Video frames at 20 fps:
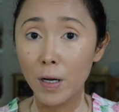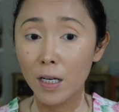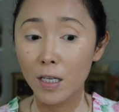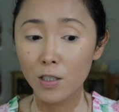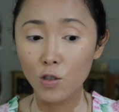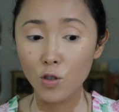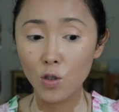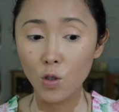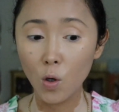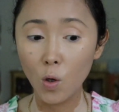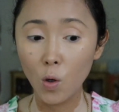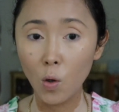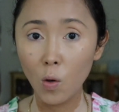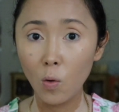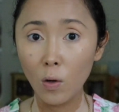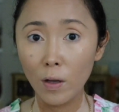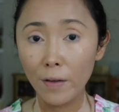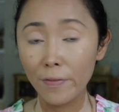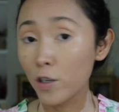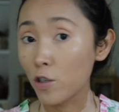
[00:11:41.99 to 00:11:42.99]

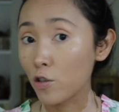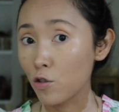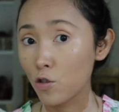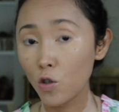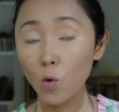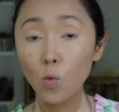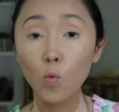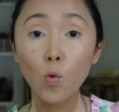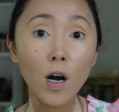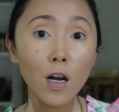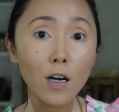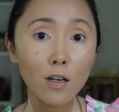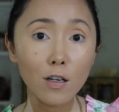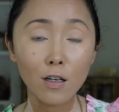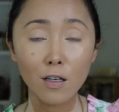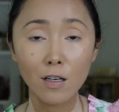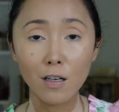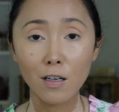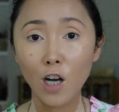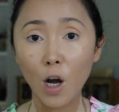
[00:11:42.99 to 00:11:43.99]
So if there's no
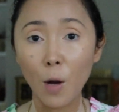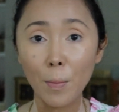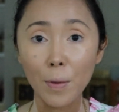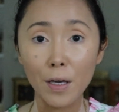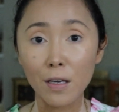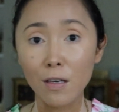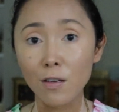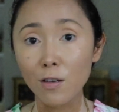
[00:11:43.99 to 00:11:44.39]
water coming,